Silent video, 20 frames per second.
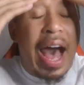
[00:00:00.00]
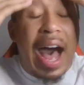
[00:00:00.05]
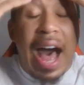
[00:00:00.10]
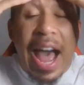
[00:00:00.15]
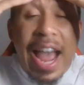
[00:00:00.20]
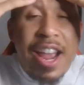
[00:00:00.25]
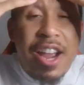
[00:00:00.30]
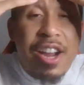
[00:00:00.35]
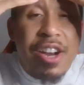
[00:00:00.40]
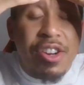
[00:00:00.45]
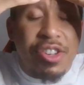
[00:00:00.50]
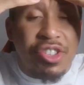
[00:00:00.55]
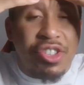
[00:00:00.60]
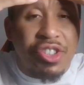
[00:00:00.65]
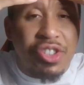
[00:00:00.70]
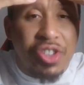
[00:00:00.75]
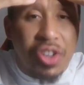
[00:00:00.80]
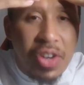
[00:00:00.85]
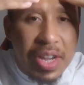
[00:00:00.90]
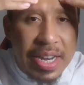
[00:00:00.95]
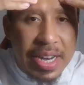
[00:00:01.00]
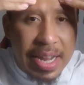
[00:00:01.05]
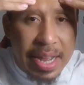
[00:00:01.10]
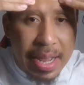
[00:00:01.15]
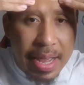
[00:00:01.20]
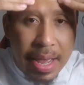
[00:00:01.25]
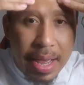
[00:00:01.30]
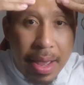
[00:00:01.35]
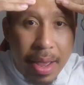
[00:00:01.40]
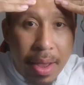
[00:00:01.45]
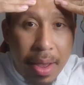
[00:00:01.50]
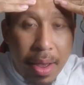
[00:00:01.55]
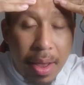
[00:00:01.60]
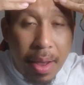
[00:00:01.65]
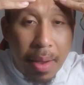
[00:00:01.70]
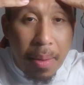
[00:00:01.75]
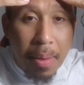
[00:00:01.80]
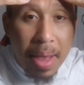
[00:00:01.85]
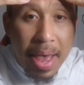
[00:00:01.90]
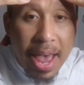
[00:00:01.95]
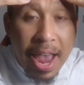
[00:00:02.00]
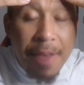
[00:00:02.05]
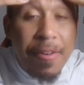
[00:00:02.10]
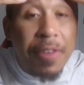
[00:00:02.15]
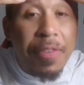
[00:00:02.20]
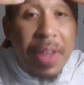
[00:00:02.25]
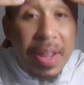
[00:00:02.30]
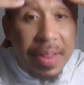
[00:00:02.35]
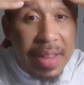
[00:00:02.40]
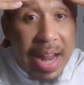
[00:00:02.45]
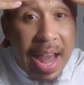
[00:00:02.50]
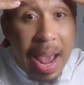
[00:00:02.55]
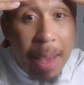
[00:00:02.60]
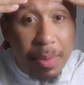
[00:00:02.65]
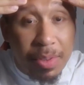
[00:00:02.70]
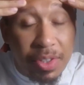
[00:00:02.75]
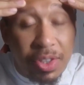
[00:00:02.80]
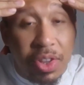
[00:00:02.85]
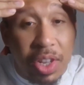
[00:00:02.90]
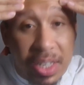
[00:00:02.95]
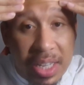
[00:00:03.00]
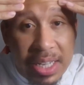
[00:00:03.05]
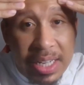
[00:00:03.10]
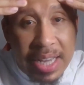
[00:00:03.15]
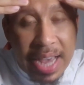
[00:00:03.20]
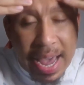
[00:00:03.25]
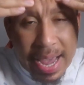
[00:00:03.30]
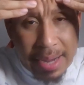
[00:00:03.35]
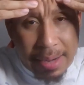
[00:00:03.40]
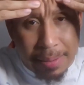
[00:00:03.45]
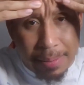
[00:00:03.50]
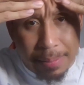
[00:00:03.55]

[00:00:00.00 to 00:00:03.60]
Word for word: I understood everything that I was looking at.